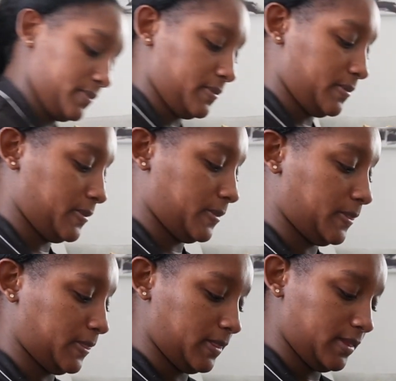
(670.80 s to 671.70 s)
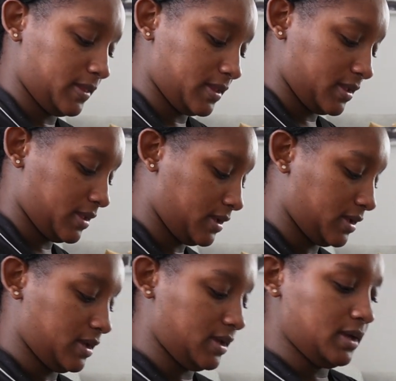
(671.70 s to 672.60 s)

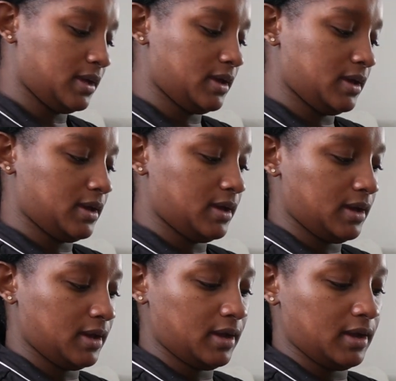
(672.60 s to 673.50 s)
Nobody speaks.